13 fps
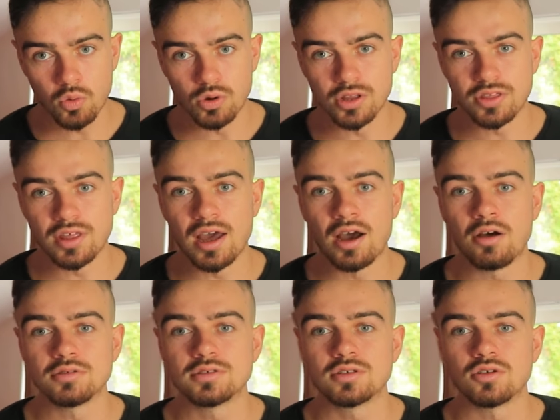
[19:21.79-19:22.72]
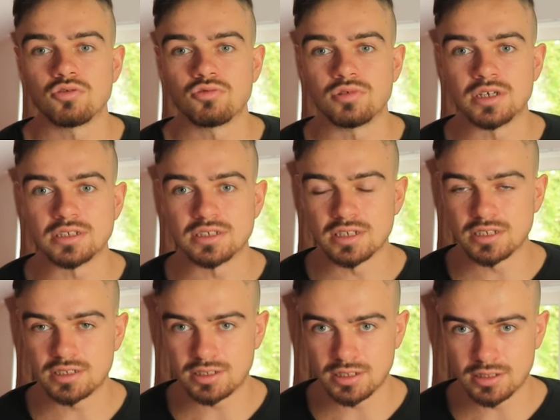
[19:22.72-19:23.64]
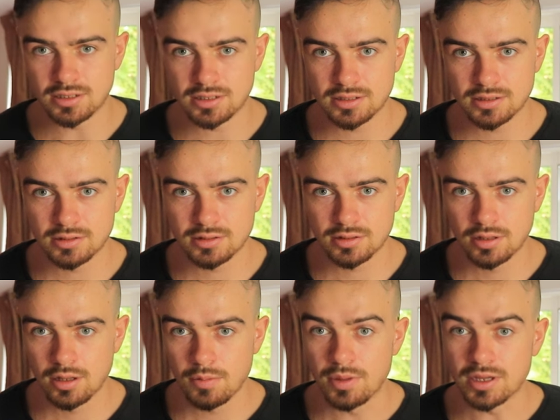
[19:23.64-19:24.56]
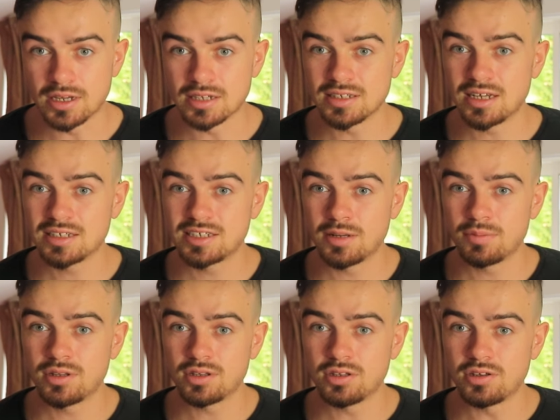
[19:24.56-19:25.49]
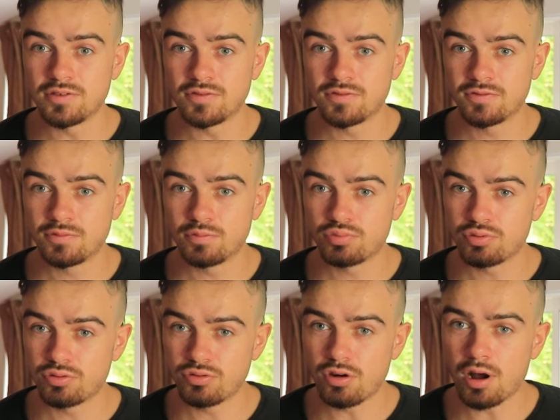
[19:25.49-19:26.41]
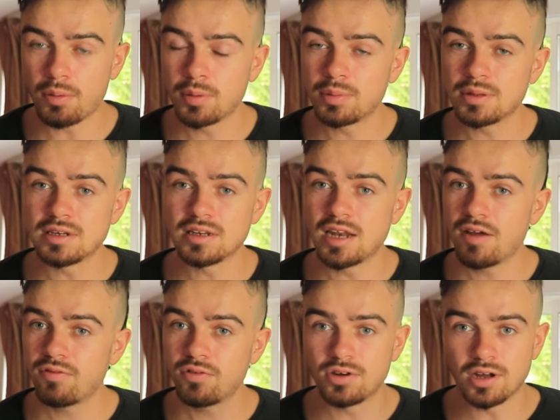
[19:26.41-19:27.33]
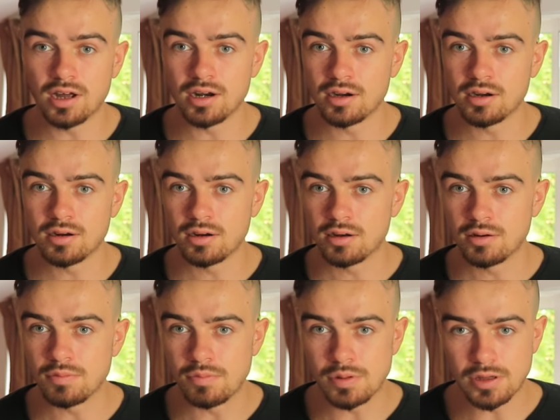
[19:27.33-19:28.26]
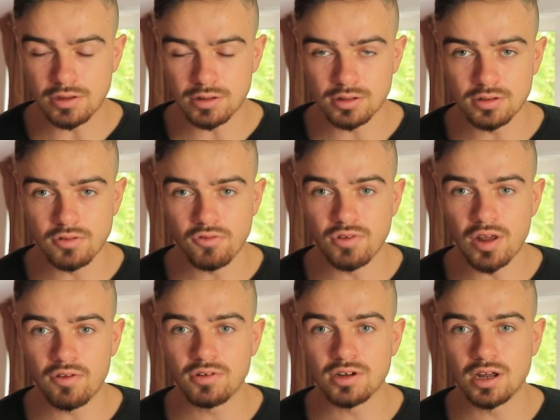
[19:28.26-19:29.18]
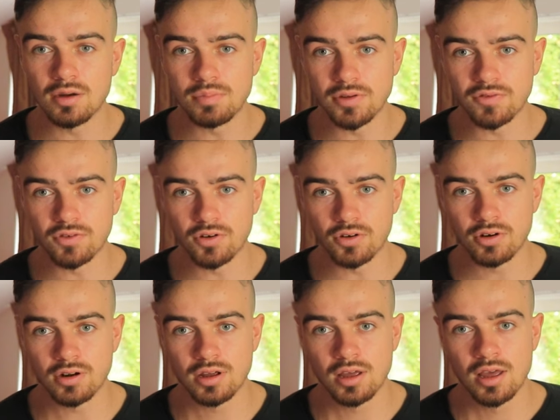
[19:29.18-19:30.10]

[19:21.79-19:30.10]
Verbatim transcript: without resistance. Because that's something you've probably never done be you've never done before.